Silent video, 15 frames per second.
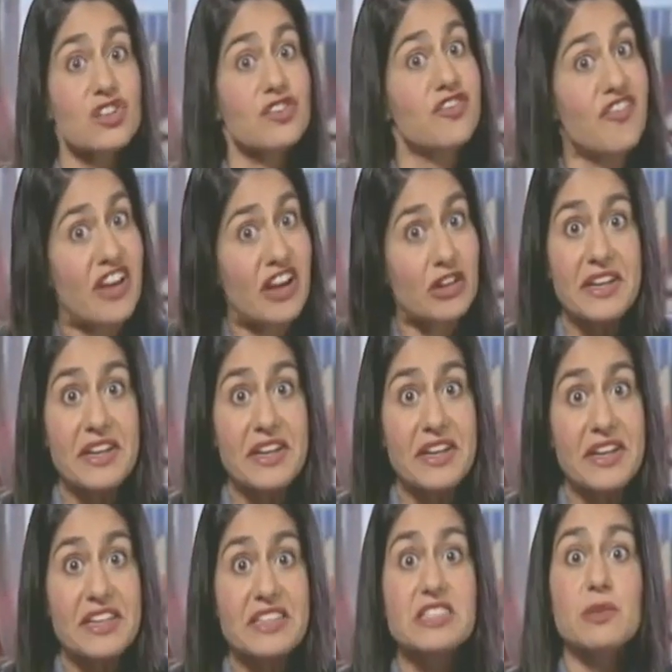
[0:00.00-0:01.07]
look fairly
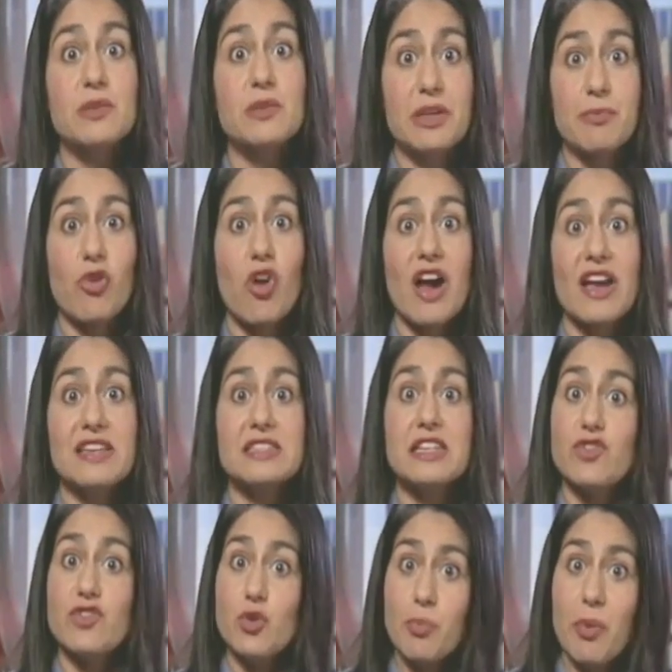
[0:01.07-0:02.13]
reasonably
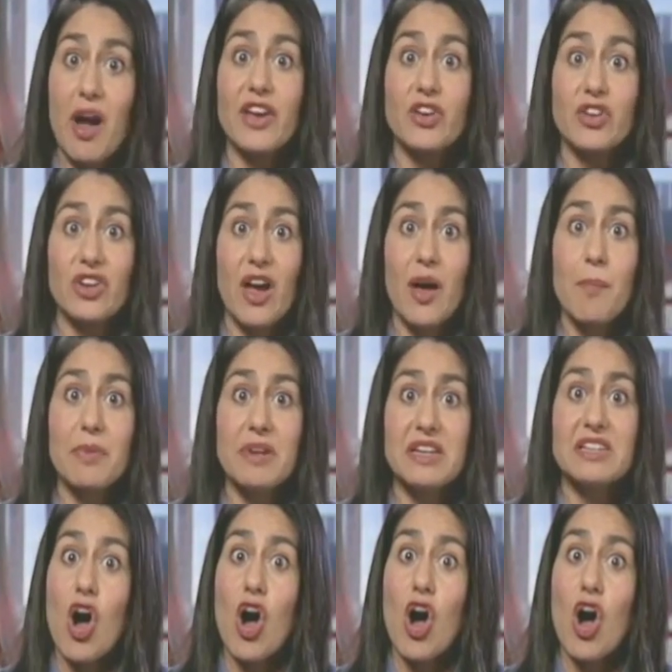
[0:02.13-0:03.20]
priced, and if you buy good
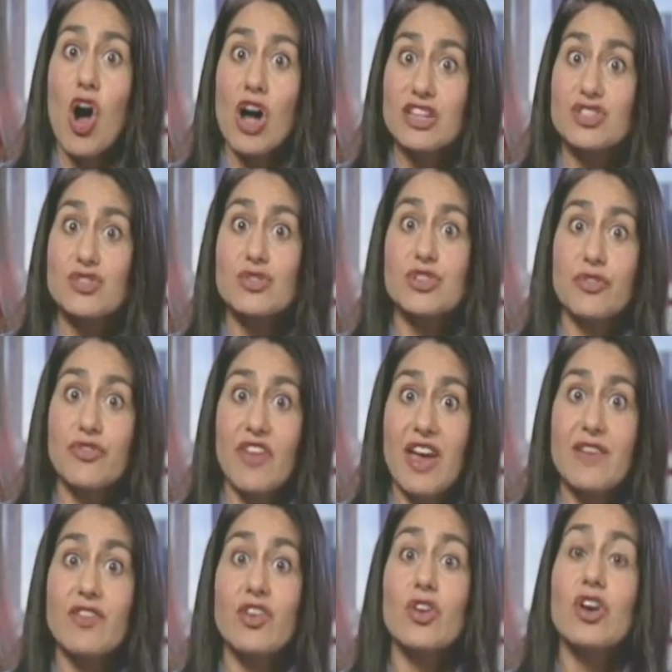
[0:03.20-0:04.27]
companies, odds are in your
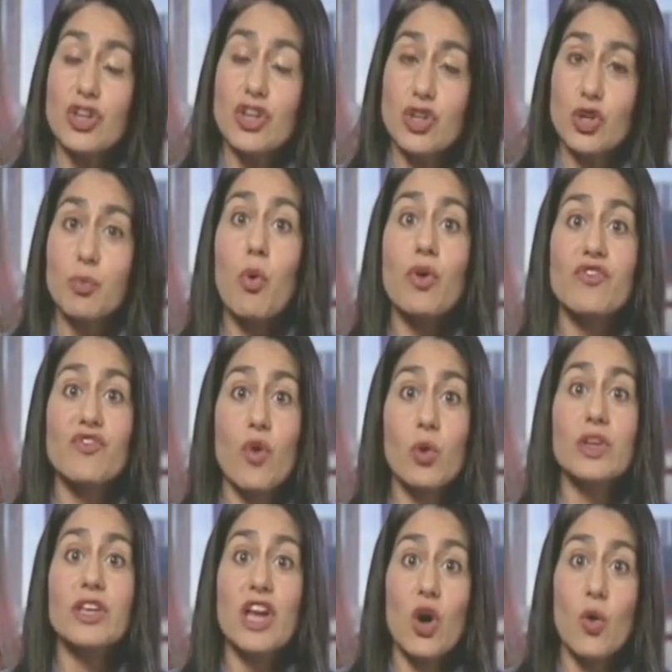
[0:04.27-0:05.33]
favor. Your
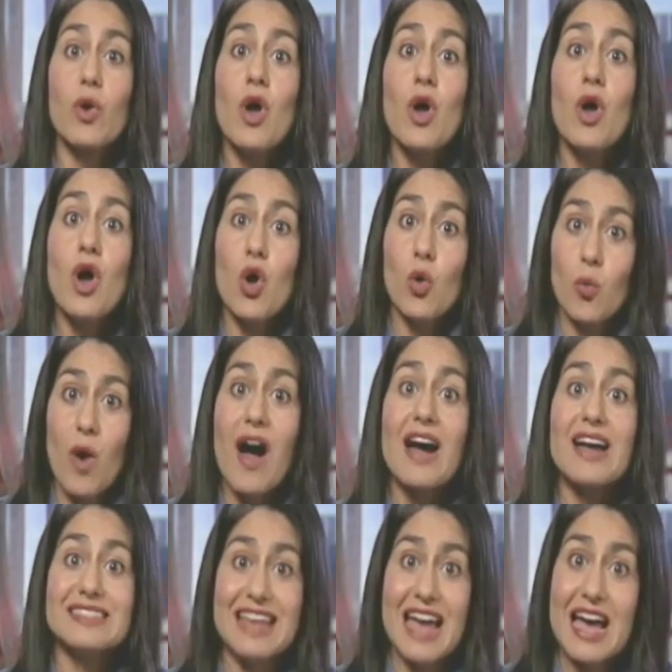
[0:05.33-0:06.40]
portfolio will
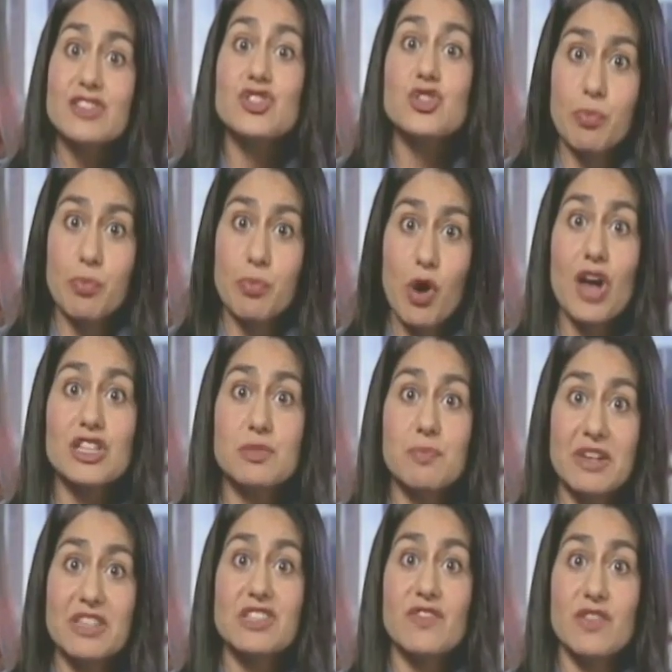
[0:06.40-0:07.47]
rise, as do the
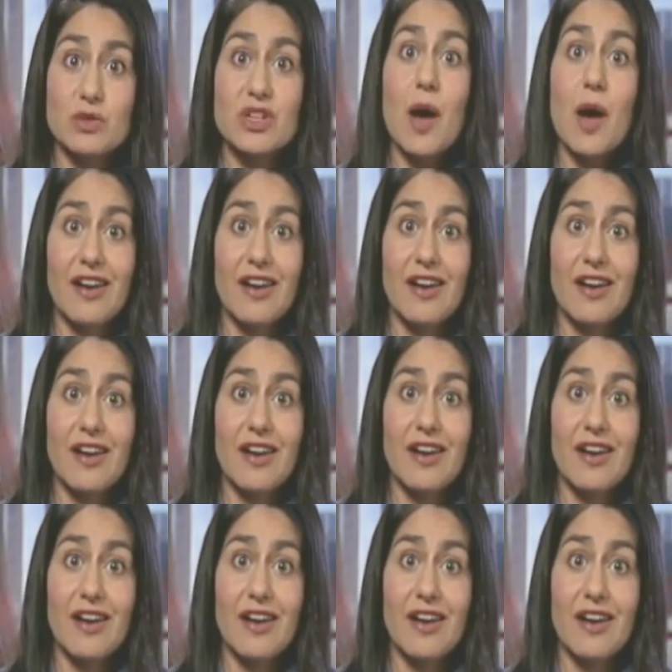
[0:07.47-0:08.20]
prospects of those companies